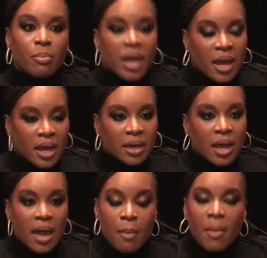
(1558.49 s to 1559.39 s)
bed
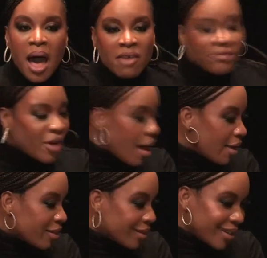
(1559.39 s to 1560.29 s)
my
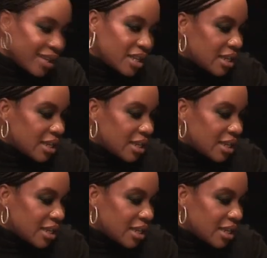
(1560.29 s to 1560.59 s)
father